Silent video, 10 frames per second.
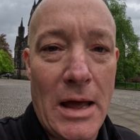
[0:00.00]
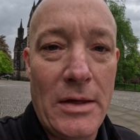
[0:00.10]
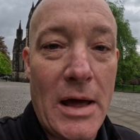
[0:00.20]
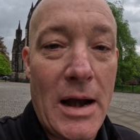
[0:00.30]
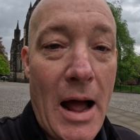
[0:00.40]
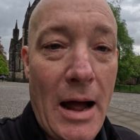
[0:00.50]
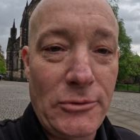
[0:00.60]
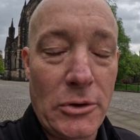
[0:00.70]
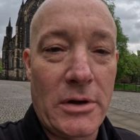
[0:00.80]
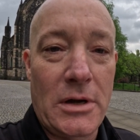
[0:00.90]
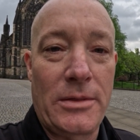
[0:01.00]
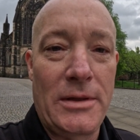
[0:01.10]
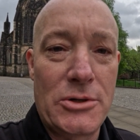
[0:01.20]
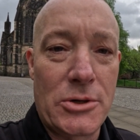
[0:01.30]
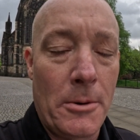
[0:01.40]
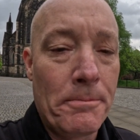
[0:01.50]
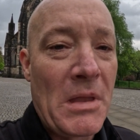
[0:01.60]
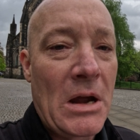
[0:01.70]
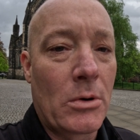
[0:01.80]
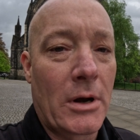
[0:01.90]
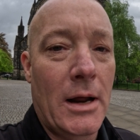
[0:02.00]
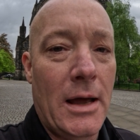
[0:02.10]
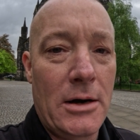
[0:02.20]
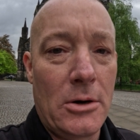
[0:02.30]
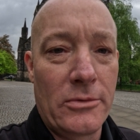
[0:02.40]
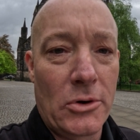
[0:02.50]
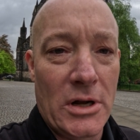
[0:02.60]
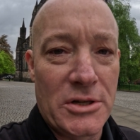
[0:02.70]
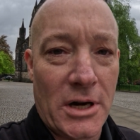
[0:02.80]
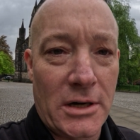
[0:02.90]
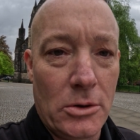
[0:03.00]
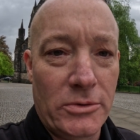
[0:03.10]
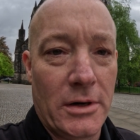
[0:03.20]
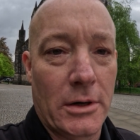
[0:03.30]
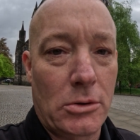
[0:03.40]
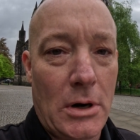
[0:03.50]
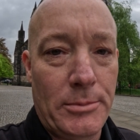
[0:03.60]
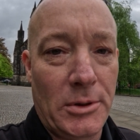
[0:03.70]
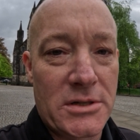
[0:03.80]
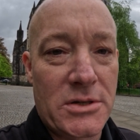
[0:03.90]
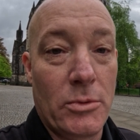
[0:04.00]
And then after the cathedral, we're gonna head over and check out the necropolis,